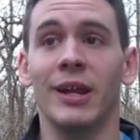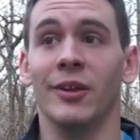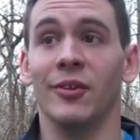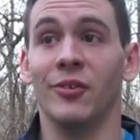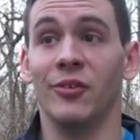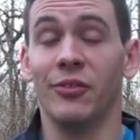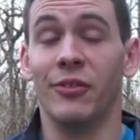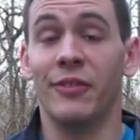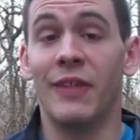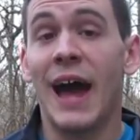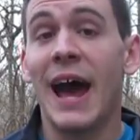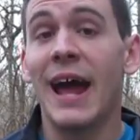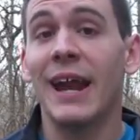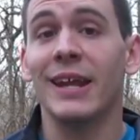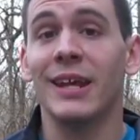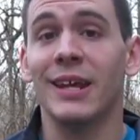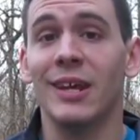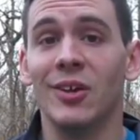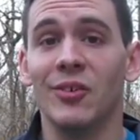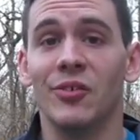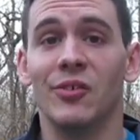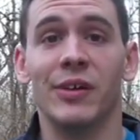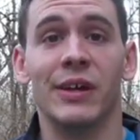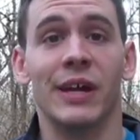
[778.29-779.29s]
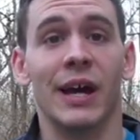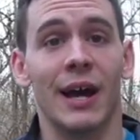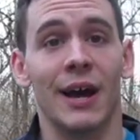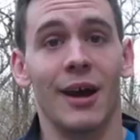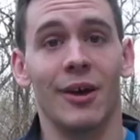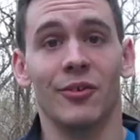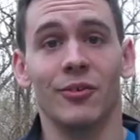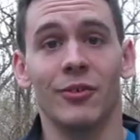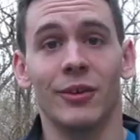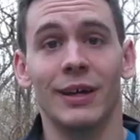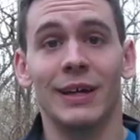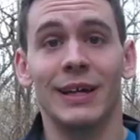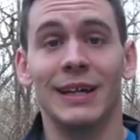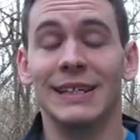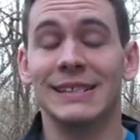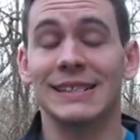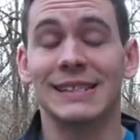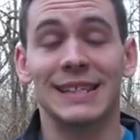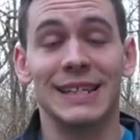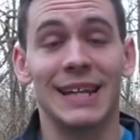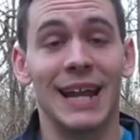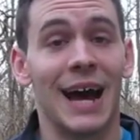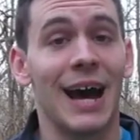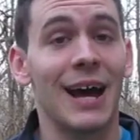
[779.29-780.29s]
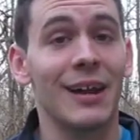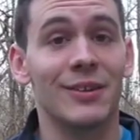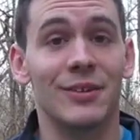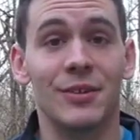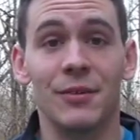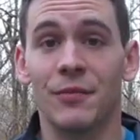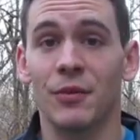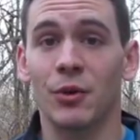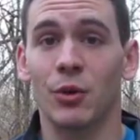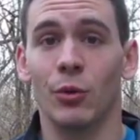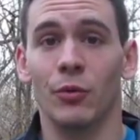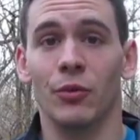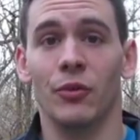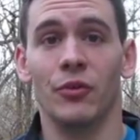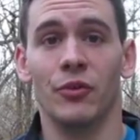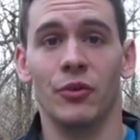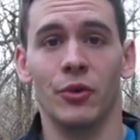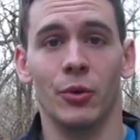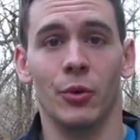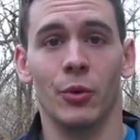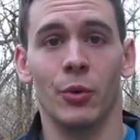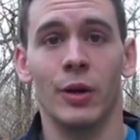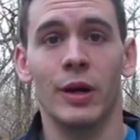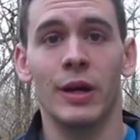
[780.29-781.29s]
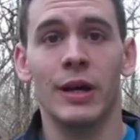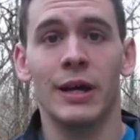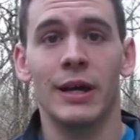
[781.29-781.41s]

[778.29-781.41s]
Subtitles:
It's that easy, guys. It's not difficult to do.